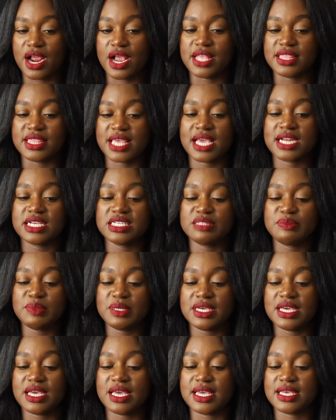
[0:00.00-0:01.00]
And that is
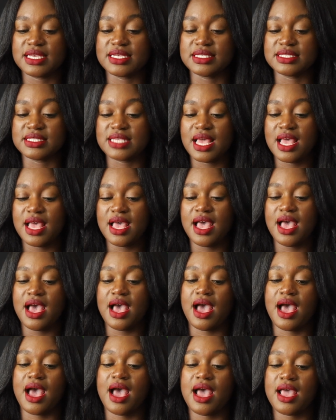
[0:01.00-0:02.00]
because
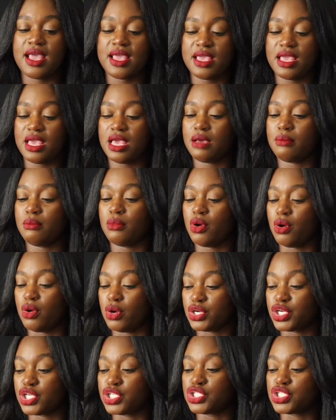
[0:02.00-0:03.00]
I am
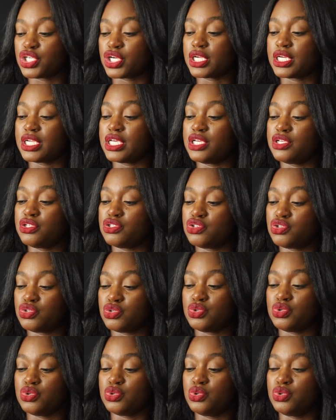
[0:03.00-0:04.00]
on a journey
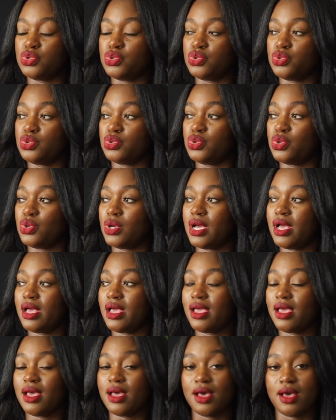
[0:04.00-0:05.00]
to
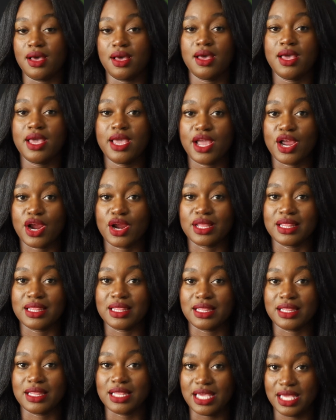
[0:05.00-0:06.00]
a hair
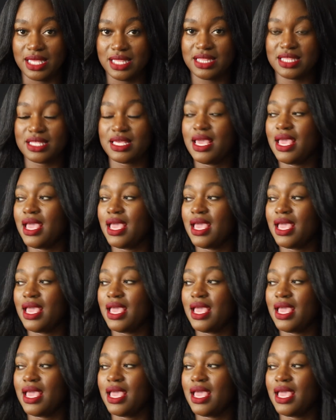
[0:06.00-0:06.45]
length,